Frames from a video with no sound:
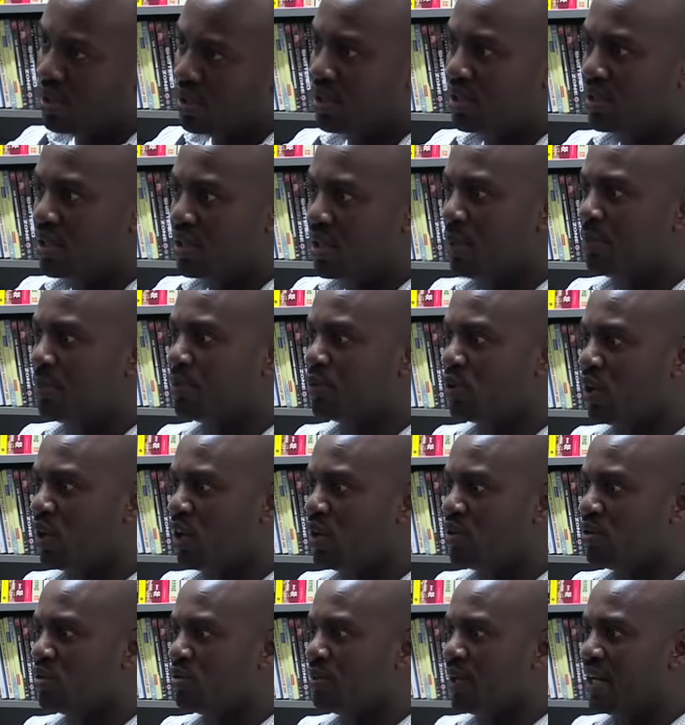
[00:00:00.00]
the capital
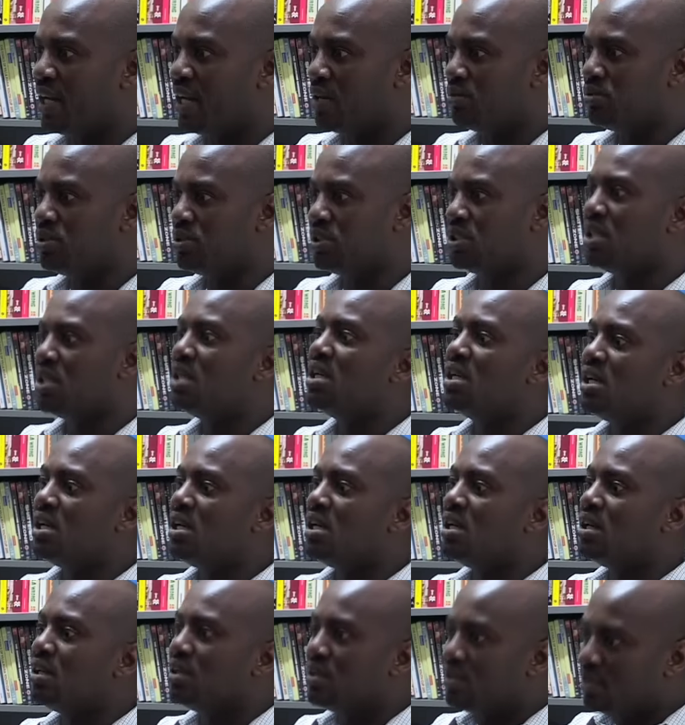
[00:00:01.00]
gain on my house,
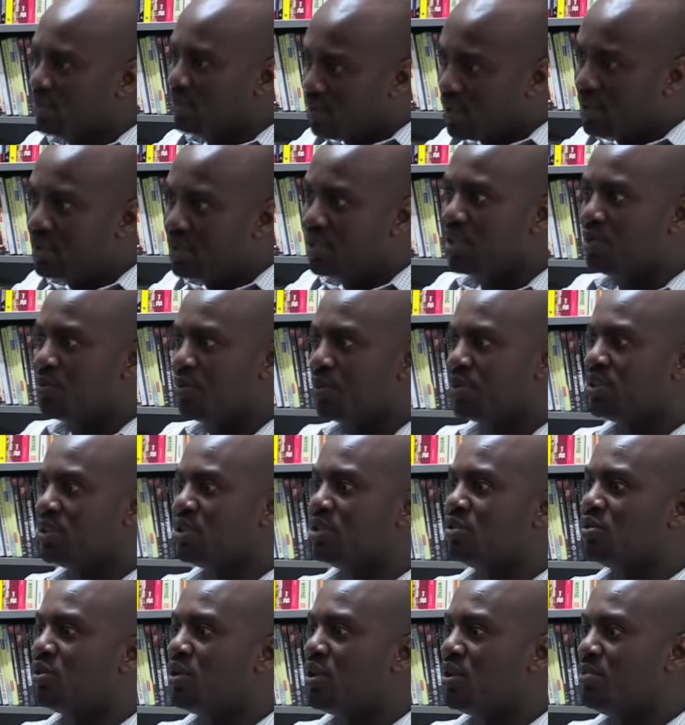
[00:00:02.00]
and then put it
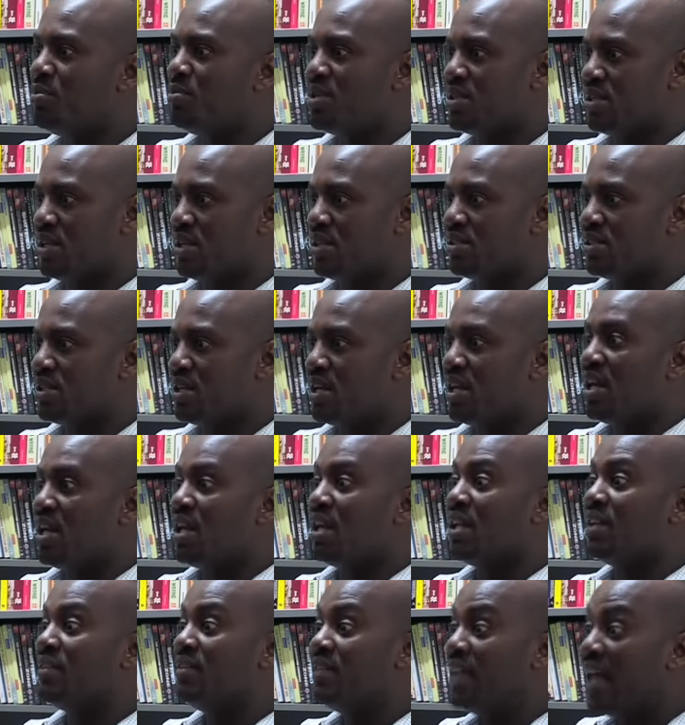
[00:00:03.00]
into the business.
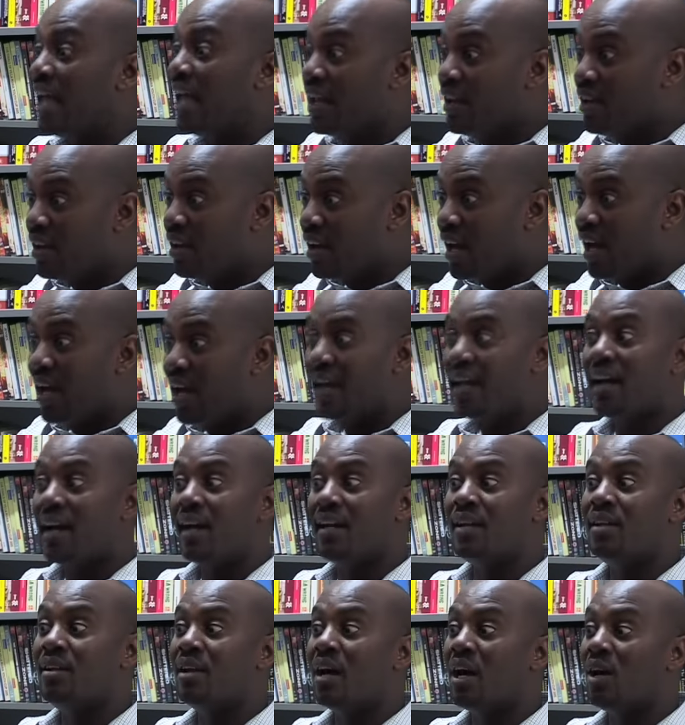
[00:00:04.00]
Then I
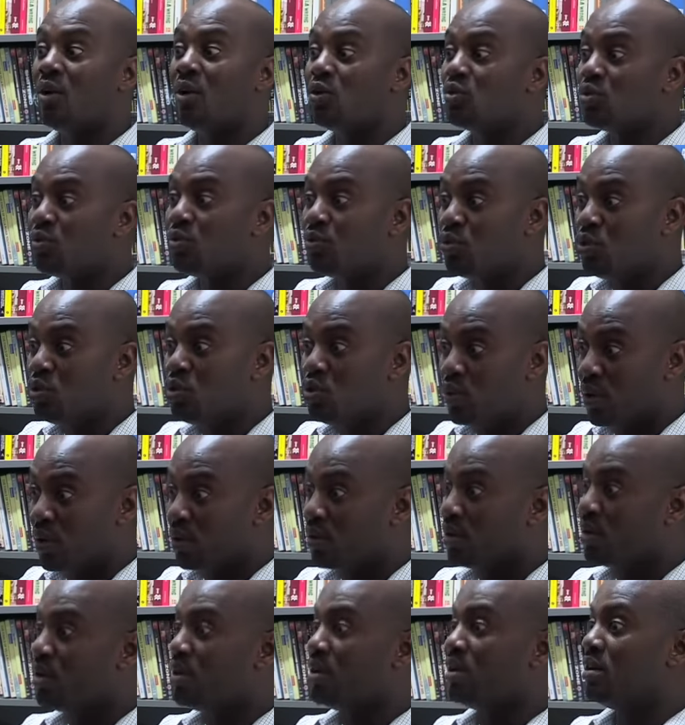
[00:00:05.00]
had a lot of goodwill.
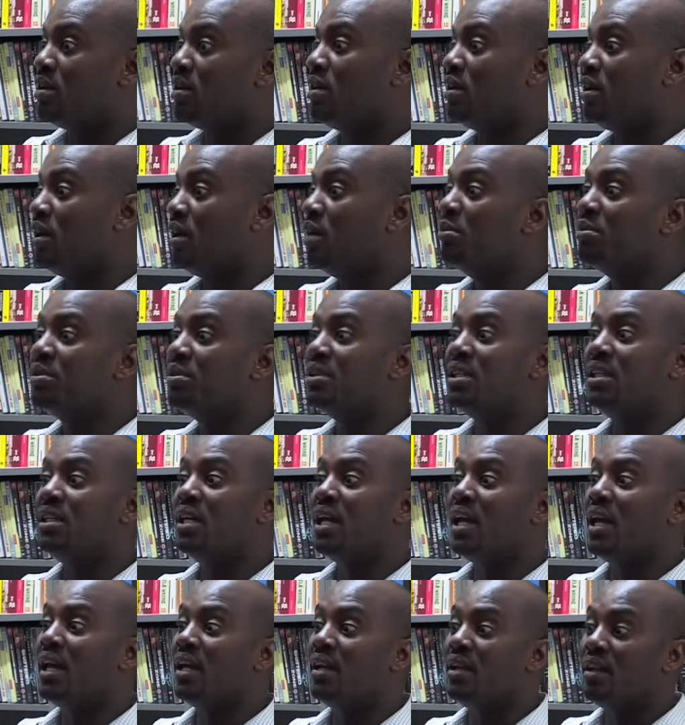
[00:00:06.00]

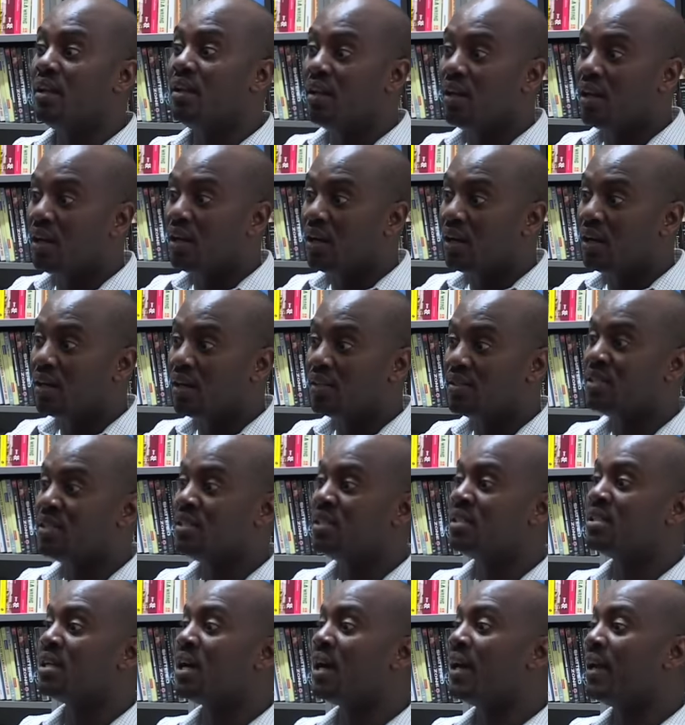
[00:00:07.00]
MTN,
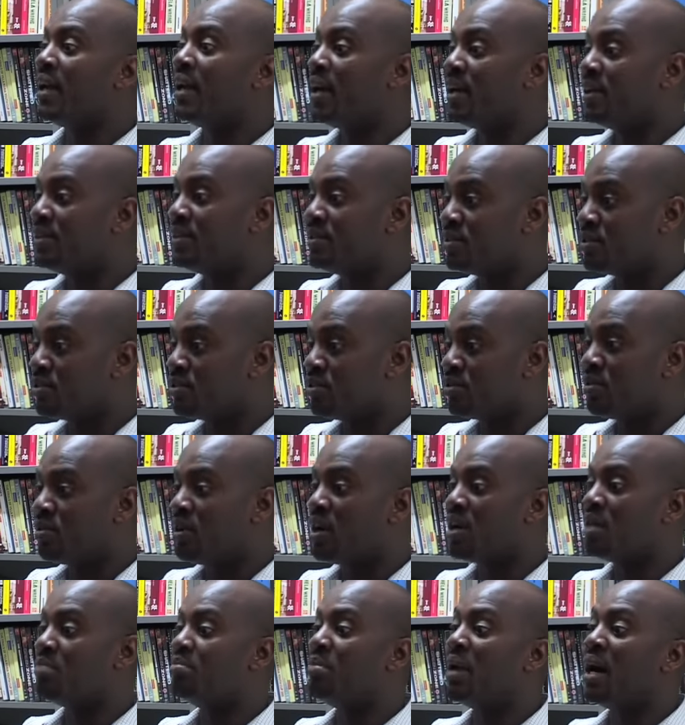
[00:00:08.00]
City Tires,
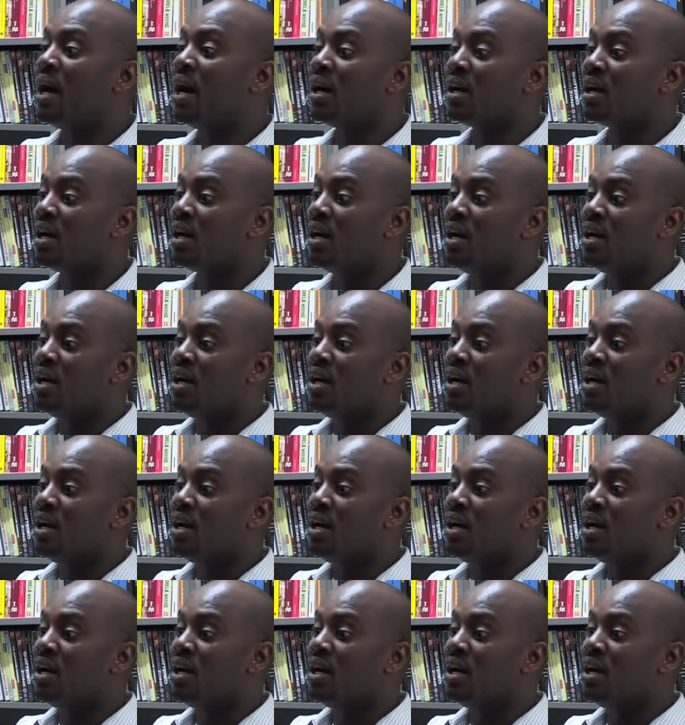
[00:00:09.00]
Grand Bank,